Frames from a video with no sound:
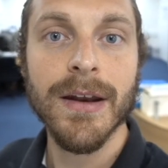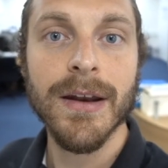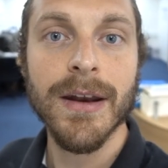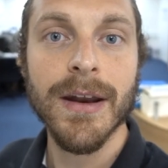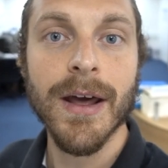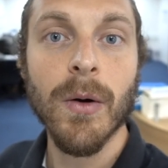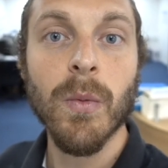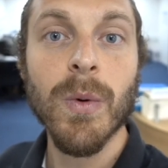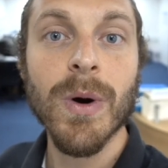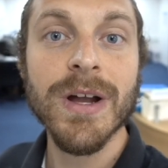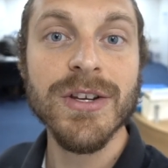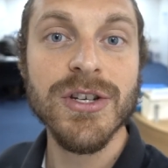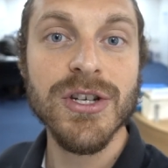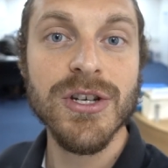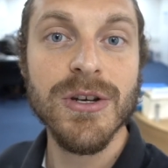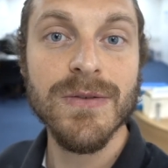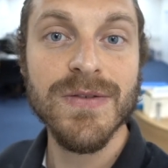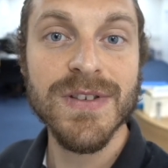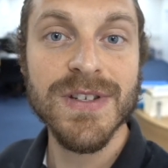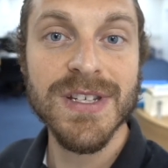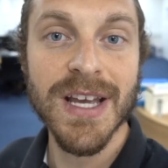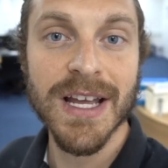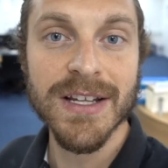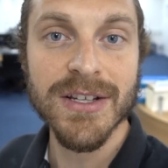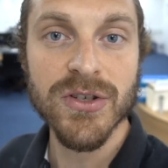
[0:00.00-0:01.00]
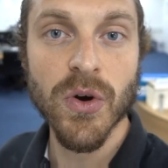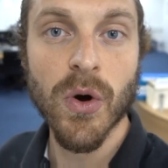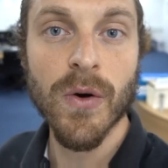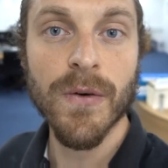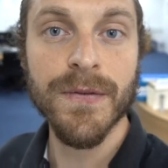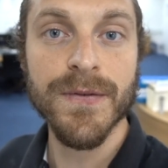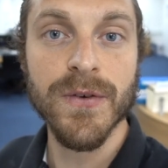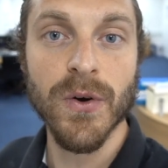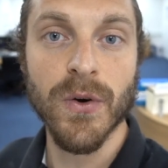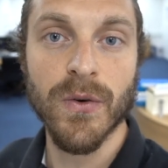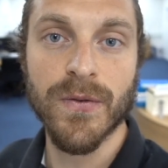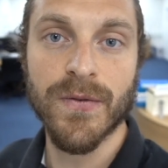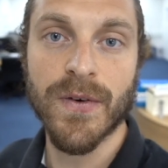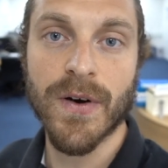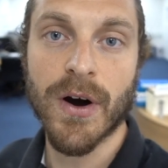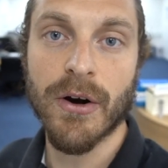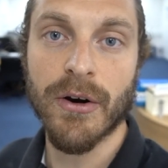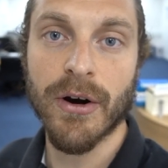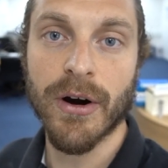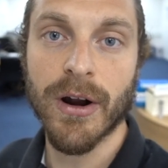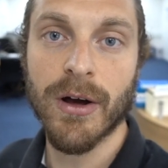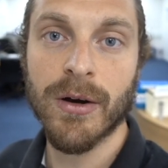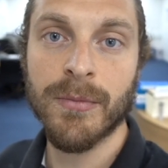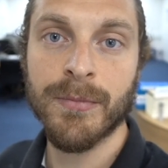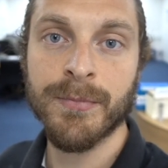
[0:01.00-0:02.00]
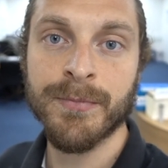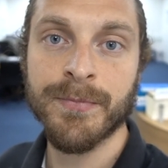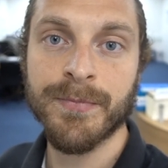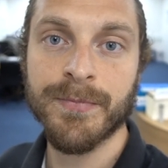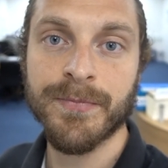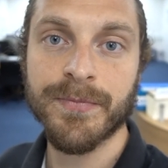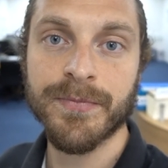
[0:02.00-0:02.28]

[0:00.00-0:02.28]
Now, once you've set off your fire alarm,